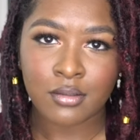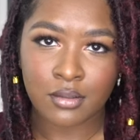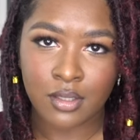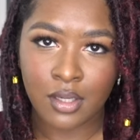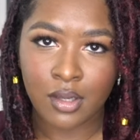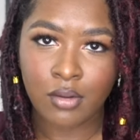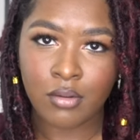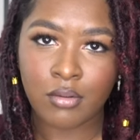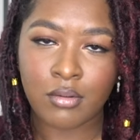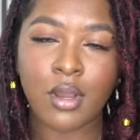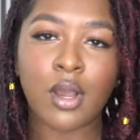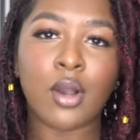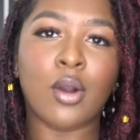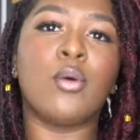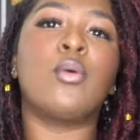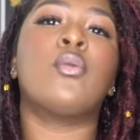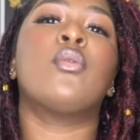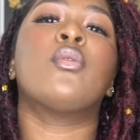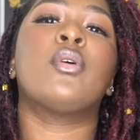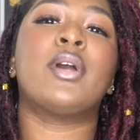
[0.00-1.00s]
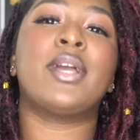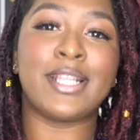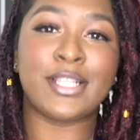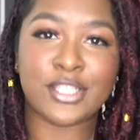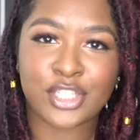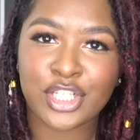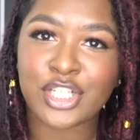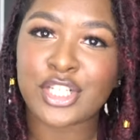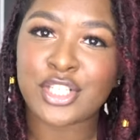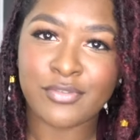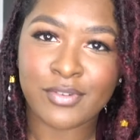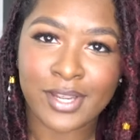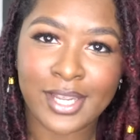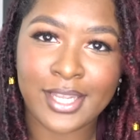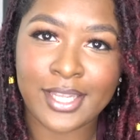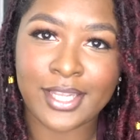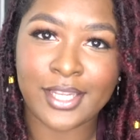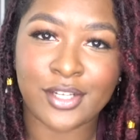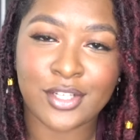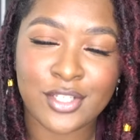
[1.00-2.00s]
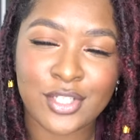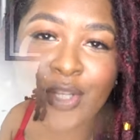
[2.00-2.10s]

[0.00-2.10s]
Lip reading: No? Oh, it's just right here.